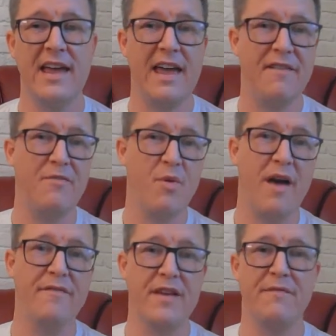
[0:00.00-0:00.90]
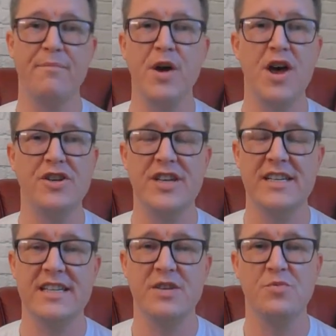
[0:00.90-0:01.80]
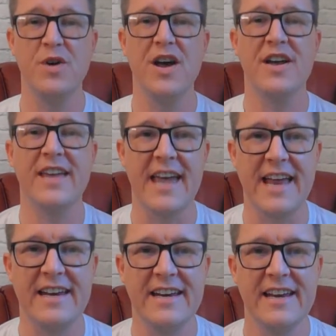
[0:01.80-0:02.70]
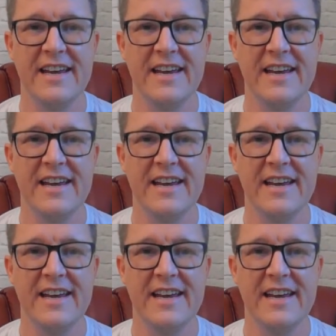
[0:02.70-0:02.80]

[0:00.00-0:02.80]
if whatever you've purchased is working,